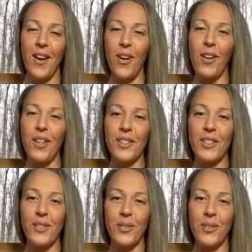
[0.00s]
all
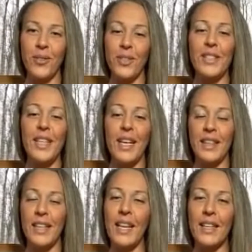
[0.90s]
to just take
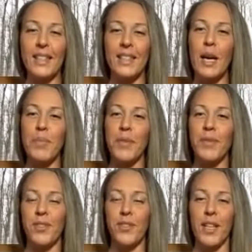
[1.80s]
the next step. If you're
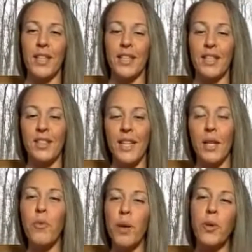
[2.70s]
struggling, just take
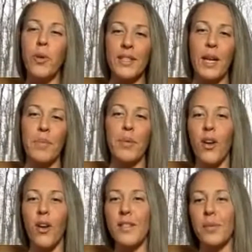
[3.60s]
one more step,
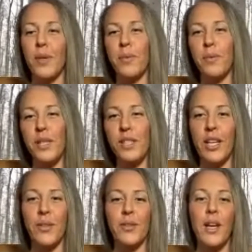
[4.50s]
call someone, reach
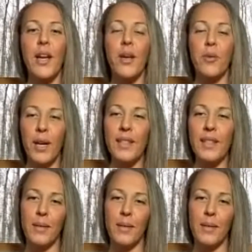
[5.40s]
out, write